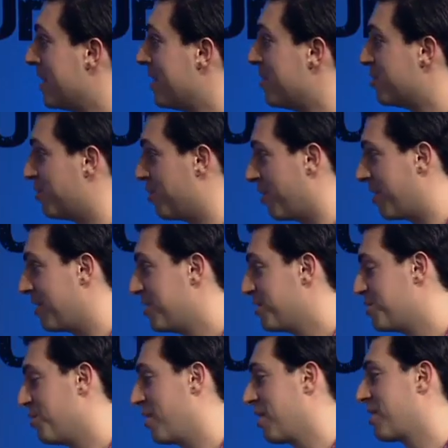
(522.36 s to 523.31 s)
Sure.
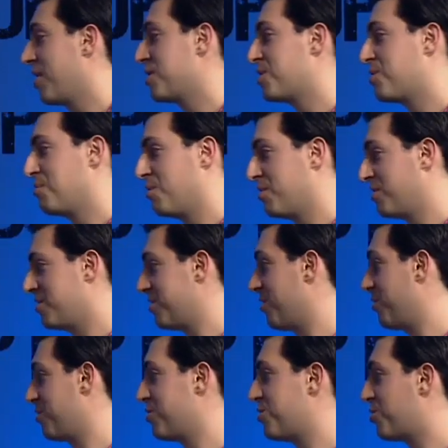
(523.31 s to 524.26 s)
So our customers
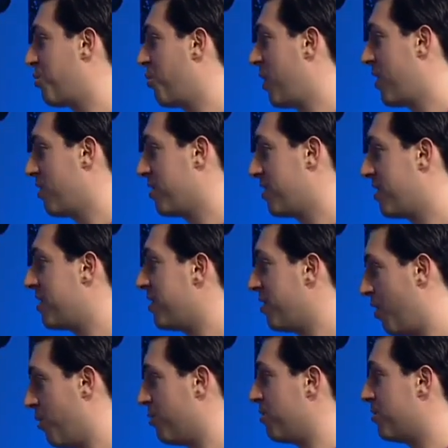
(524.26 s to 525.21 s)
are squarely the
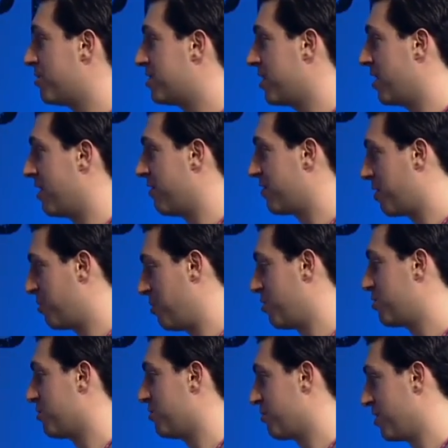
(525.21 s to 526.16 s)
owners of
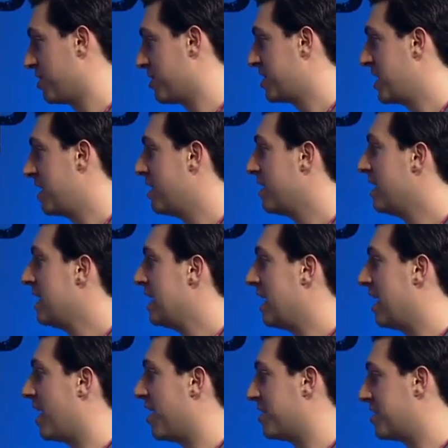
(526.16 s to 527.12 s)
commercial real estate.
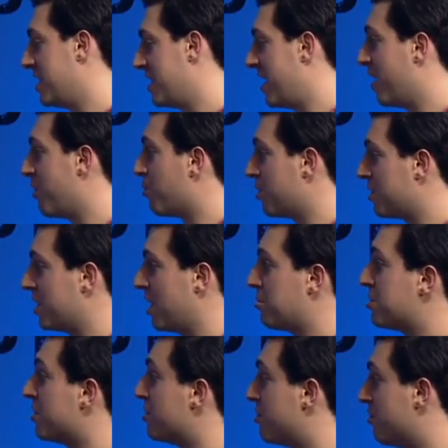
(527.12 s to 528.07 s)
Uh, today we're
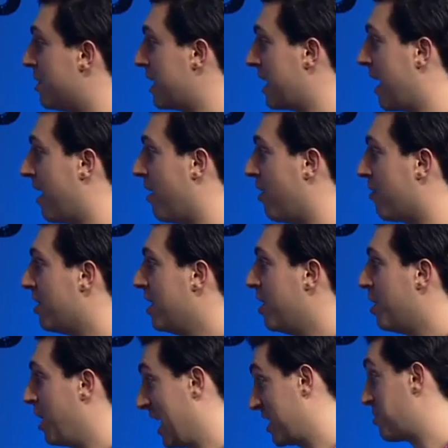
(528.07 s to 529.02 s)
substituting out
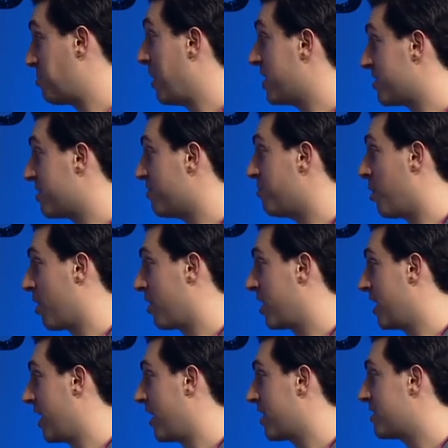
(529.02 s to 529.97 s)
expensive
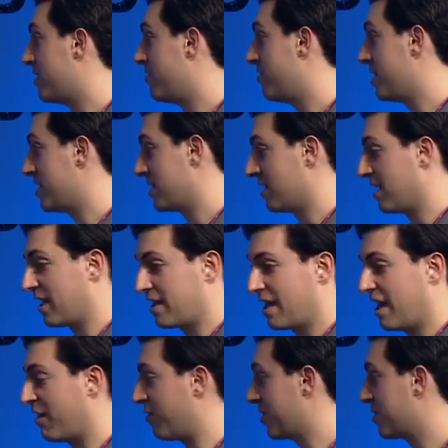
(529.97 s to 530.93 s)
marketing activities like
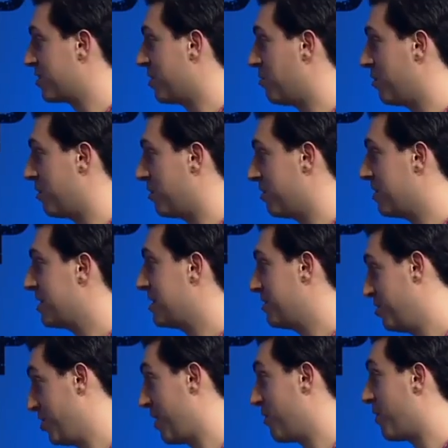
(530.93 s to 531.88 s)
having someone
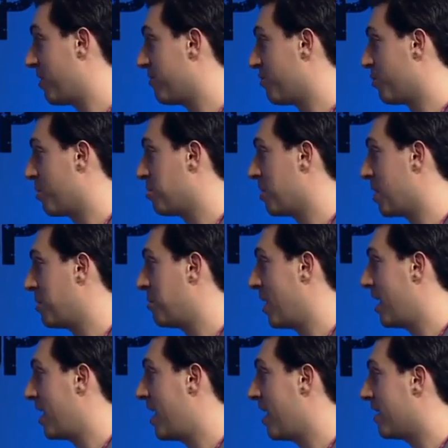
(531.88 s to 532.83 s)
generate a floor plan
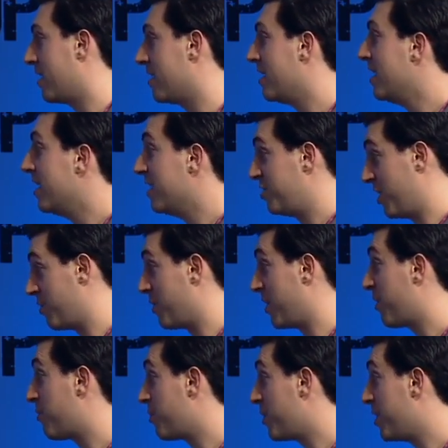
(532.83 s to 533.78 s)
by hand,
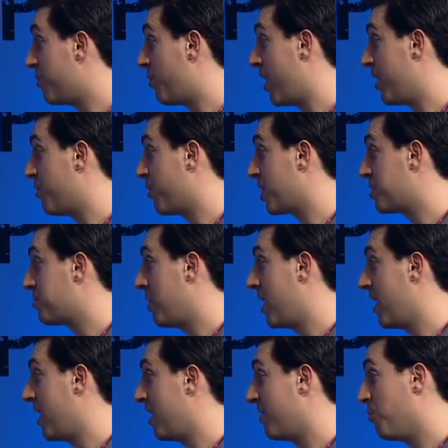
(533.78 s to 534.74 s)
generate three D renderings by
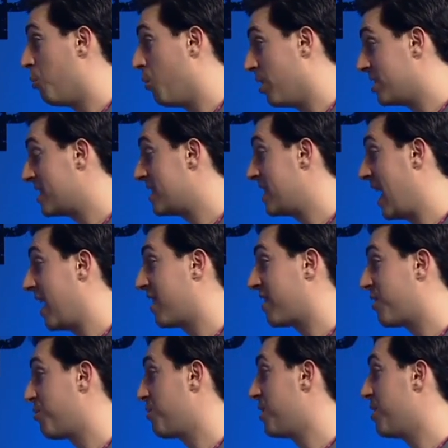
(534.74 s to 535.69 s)
hand. One
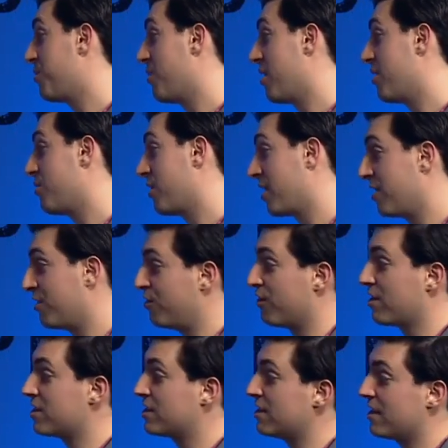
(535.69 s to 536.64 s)
static three D rendering in New
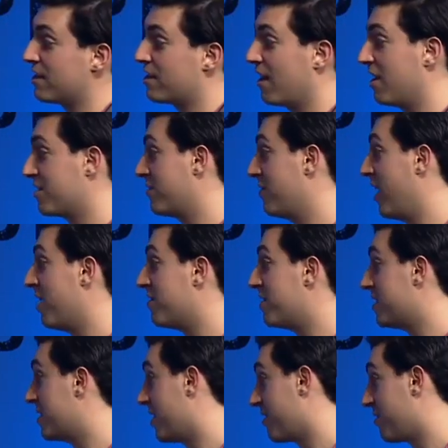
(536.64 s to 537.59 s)
York City costs five
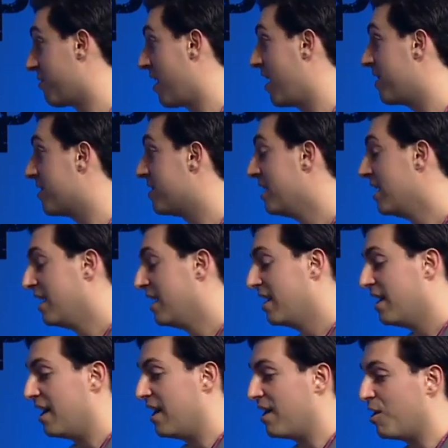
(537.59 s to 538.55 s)
to ten grand.
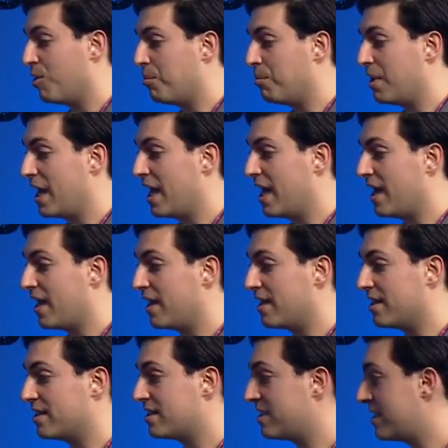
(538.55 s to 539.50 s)
Um,
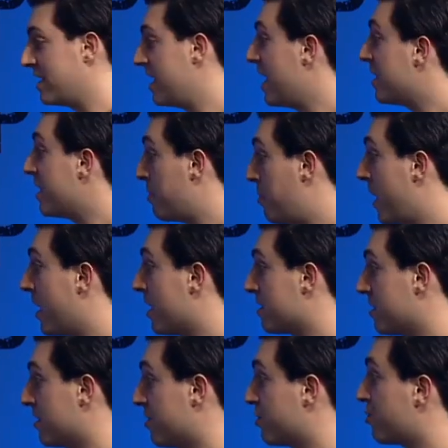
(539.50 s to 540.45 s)
and today they pay
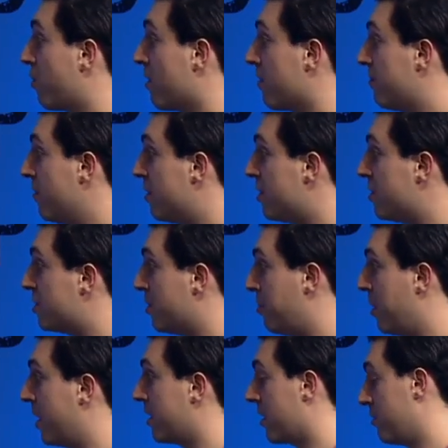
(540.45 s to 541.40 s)
us on the square footage
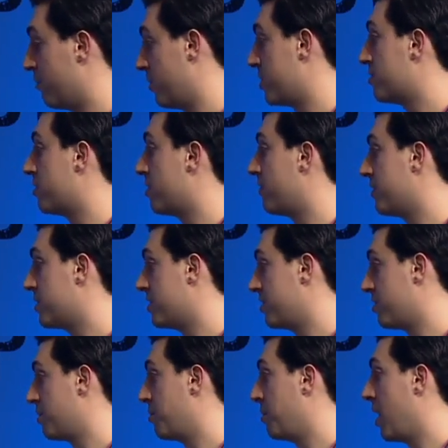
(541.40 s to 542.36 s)
depending on which
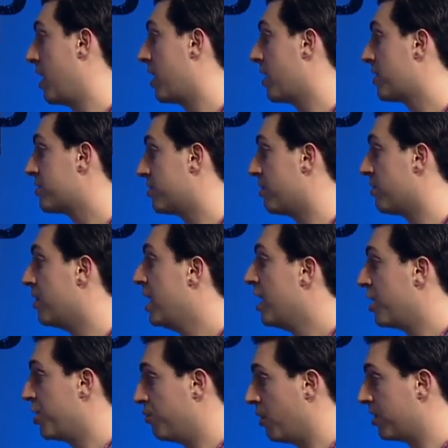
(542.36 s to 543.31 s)
services they're buying. So
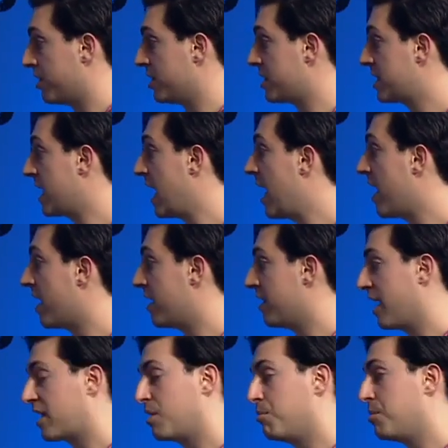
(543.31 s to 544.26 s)
you want the scan,
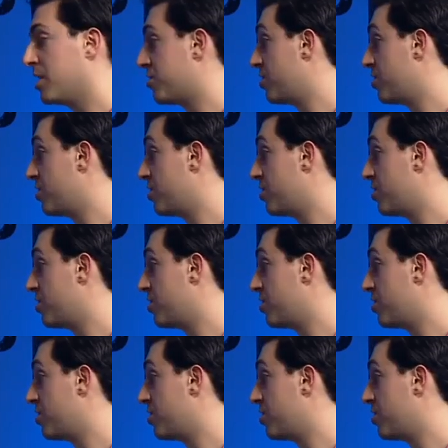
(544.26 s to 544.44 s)
that can be as